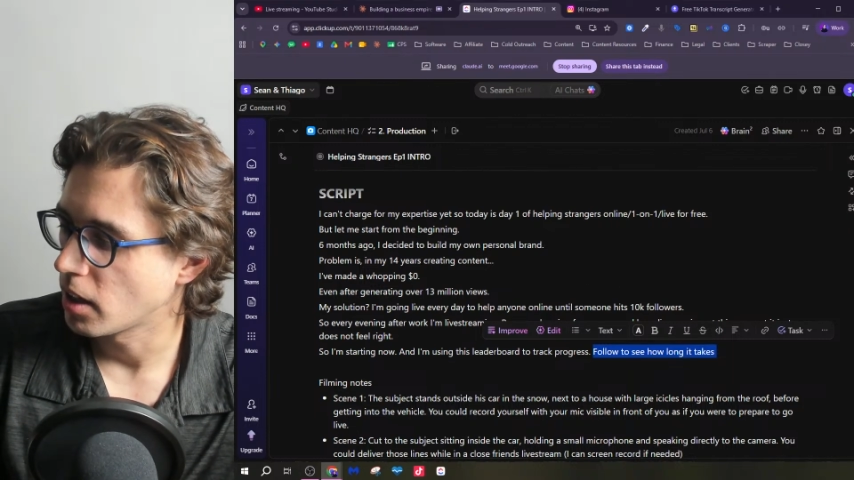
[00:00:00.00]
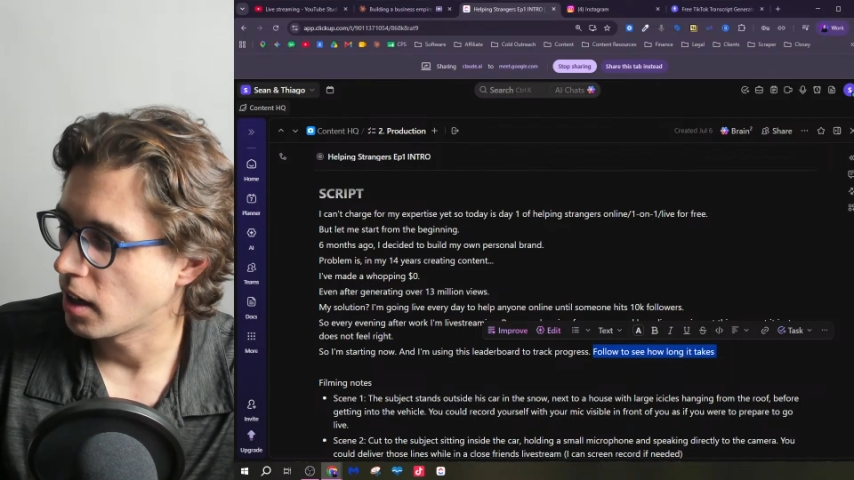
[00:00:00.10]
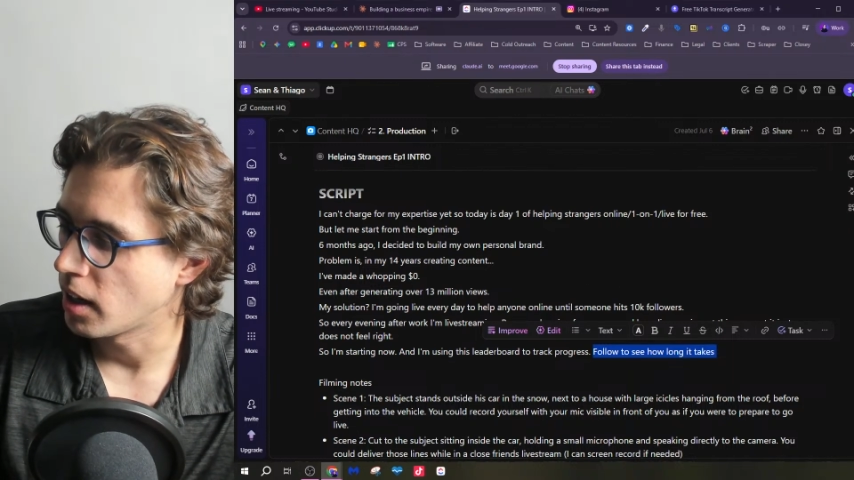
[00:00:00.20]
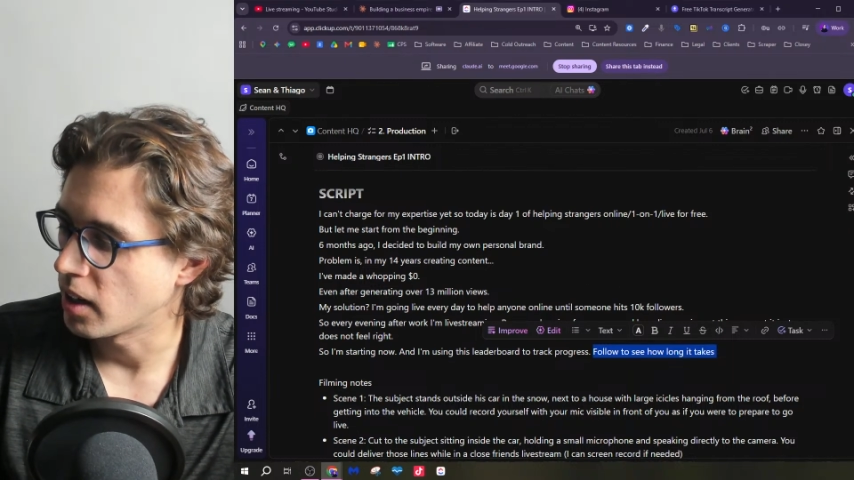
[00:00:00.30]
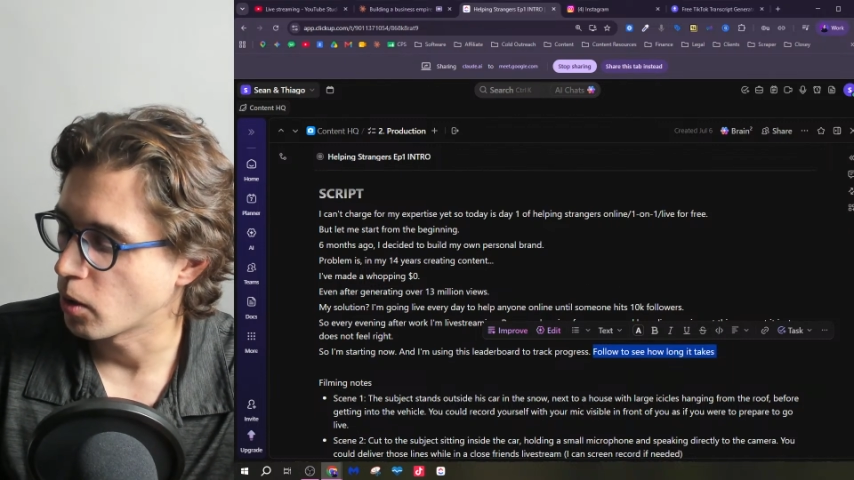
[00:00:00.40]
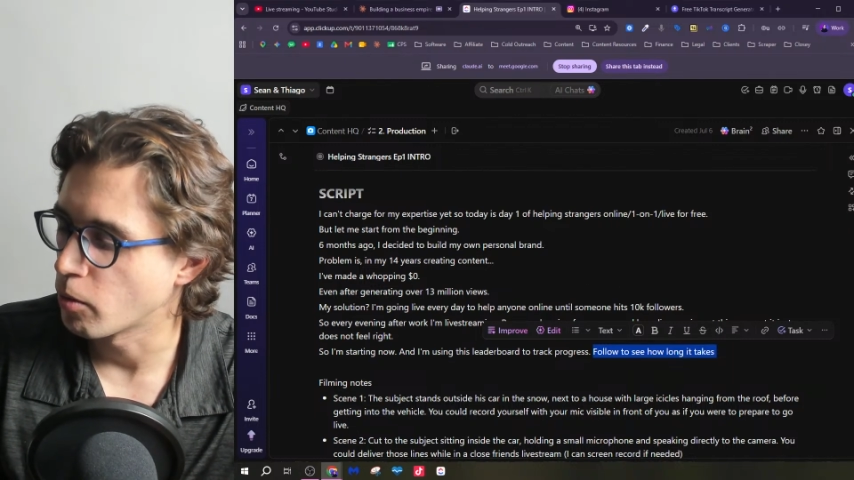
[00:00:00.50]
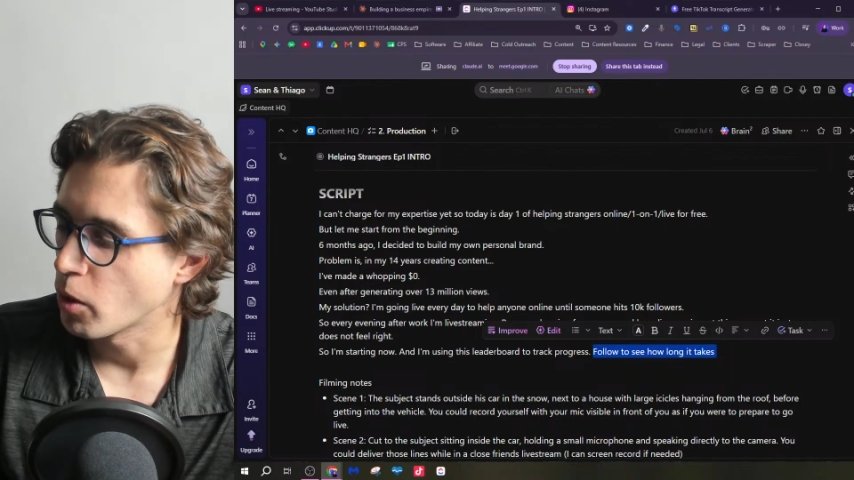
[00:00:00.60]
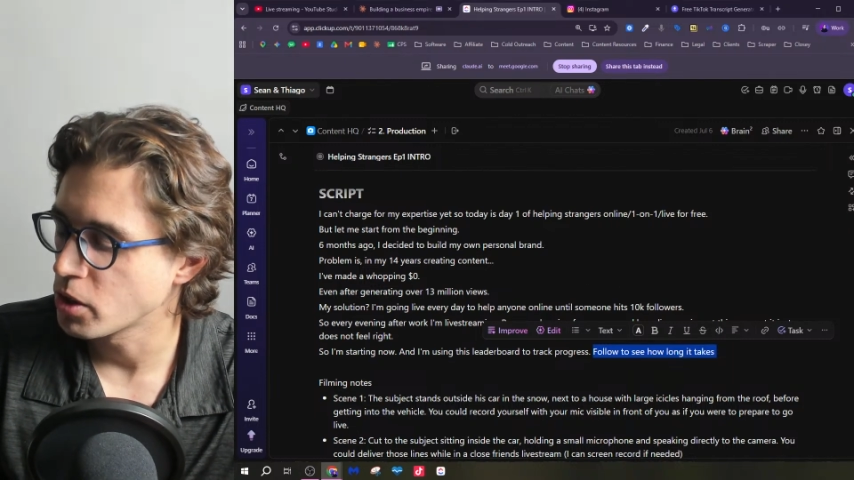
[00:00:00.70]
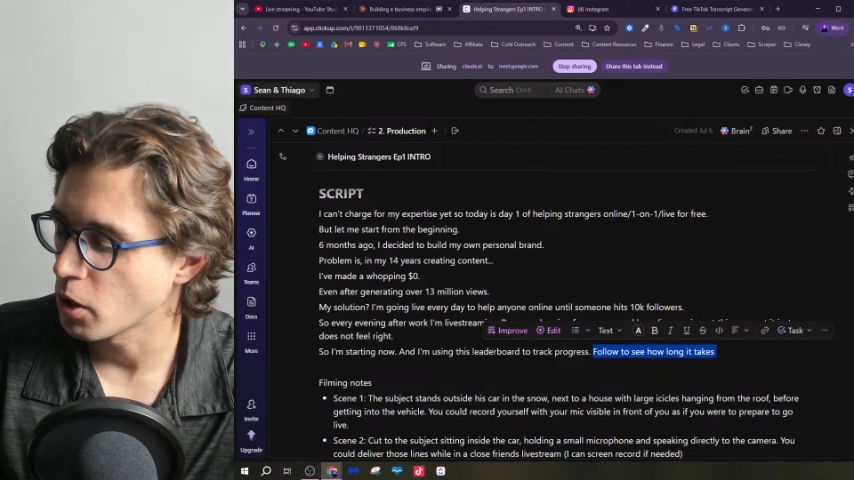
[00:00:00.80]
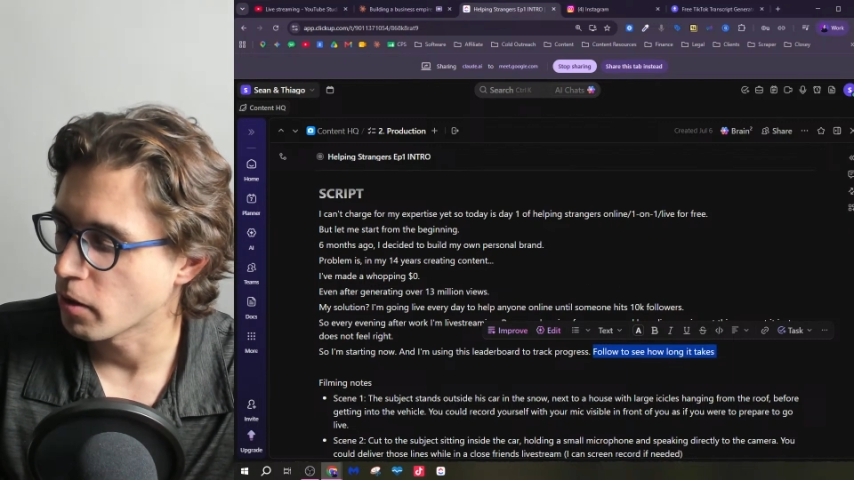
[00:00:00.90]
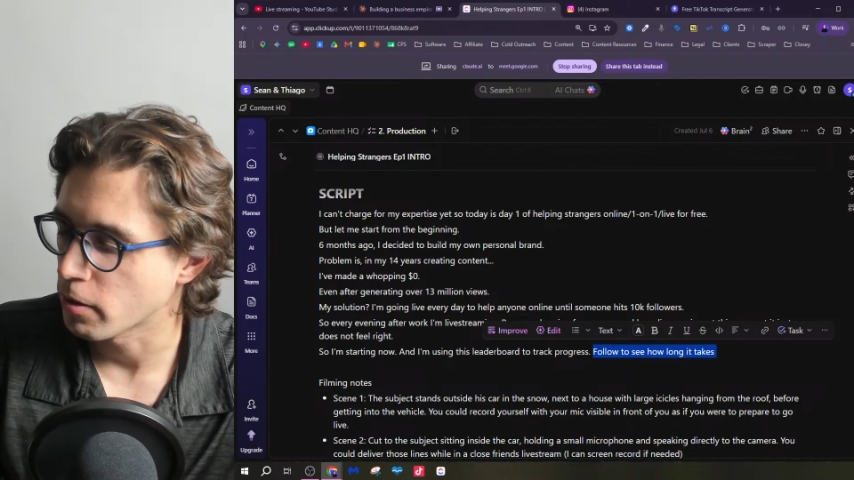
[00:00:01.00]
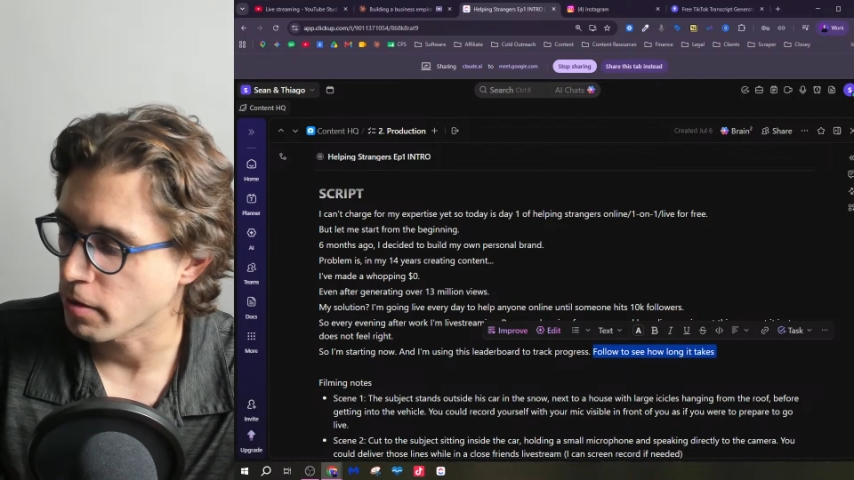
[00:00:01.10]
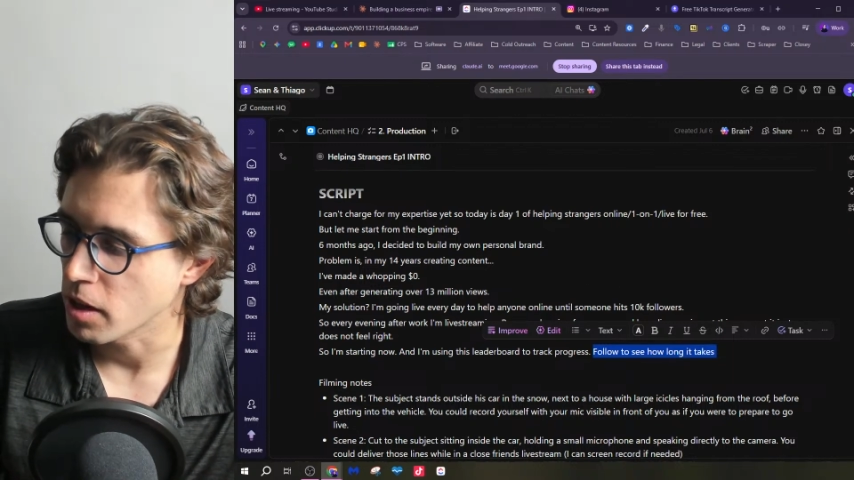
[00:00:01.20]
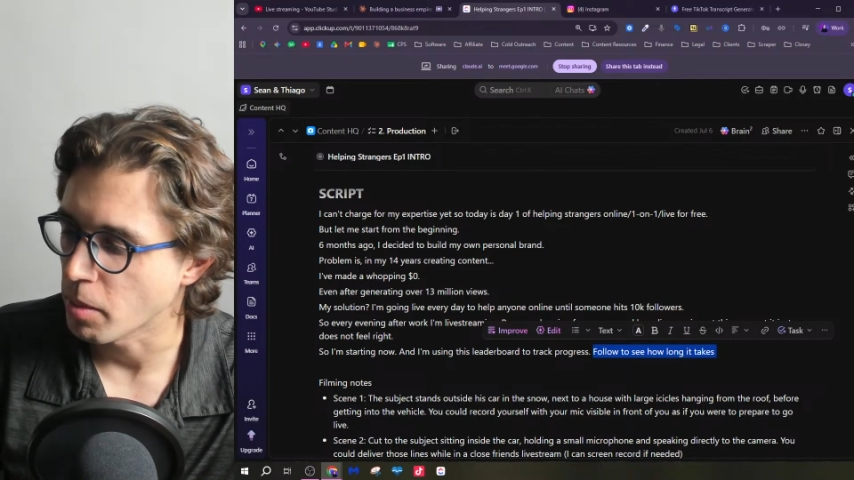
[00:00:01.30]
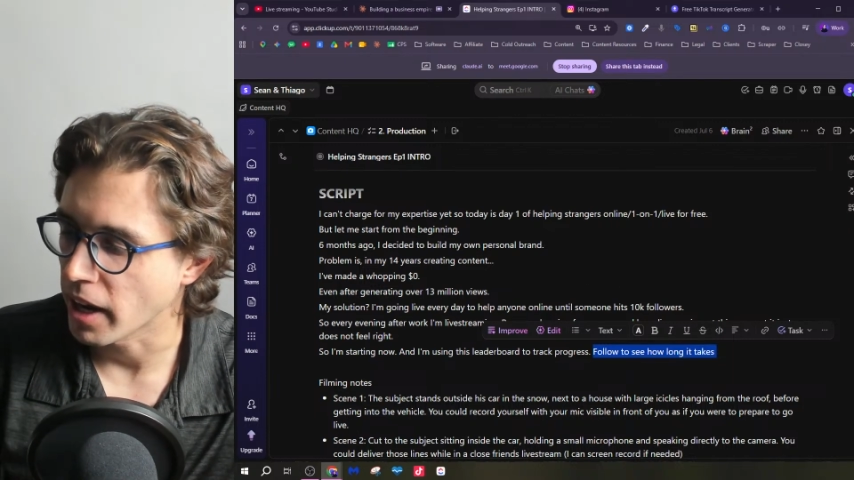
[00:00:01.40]
or voiceover
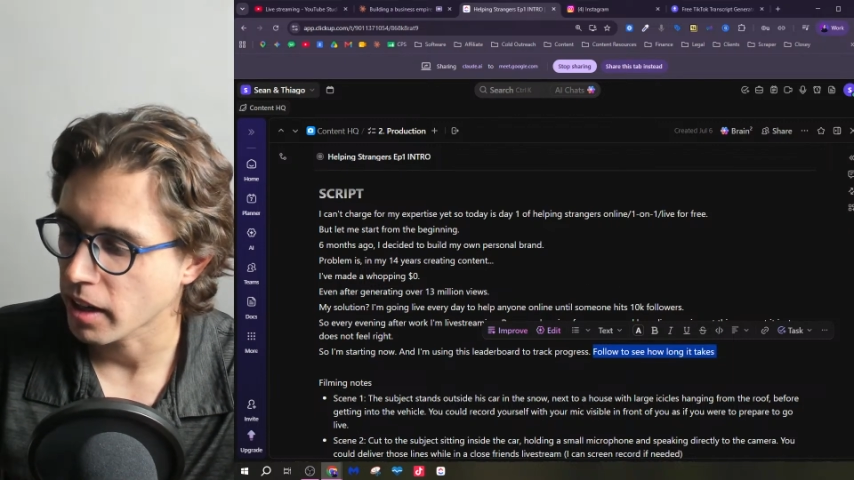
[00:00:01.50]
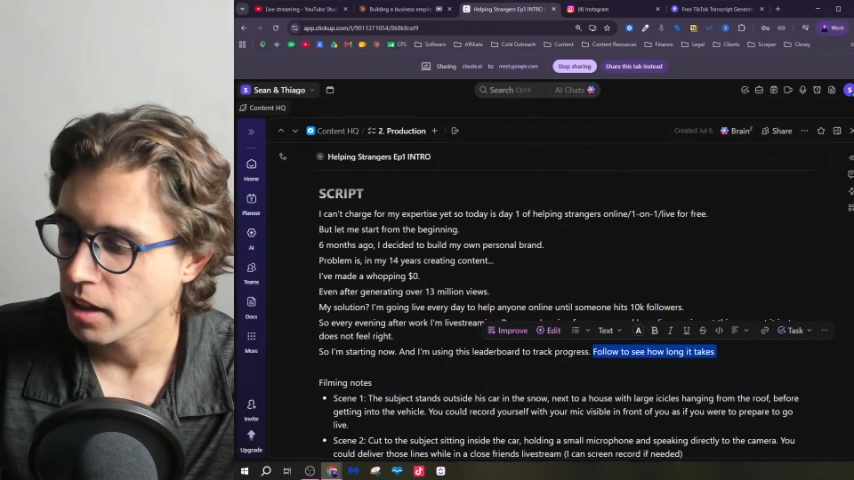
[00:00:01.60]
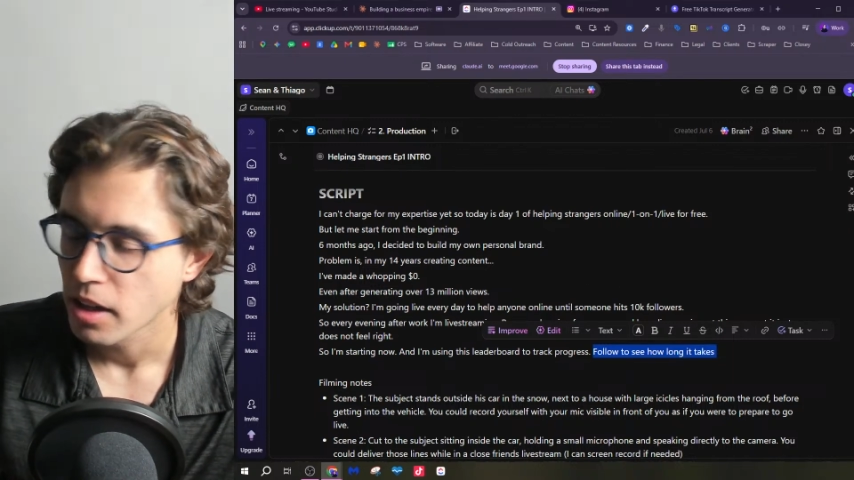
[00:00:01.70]
feedback.